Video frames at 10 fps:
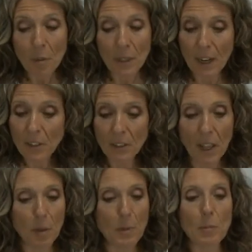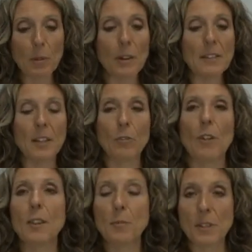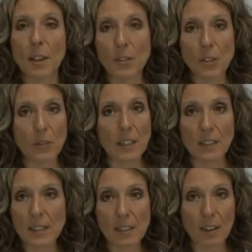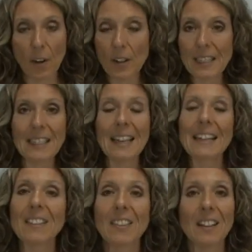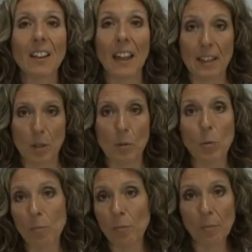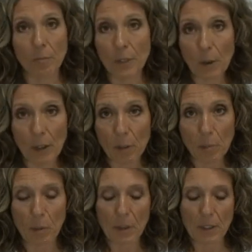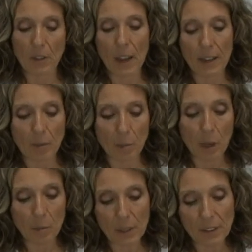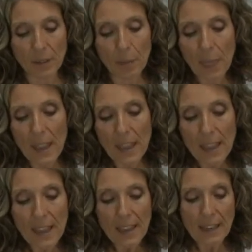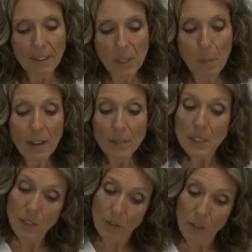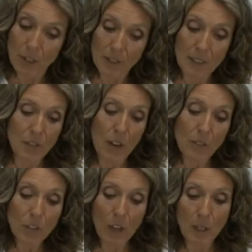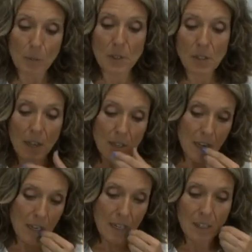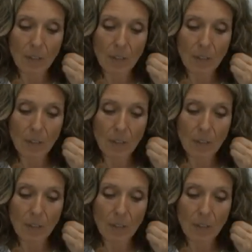I mean, I know a lot of people who identify themselves as vegans and they aren't eating anything like a you know, health promoting diet, in my opinion. Now, in spite of these difficulties, David Jacobs stated at an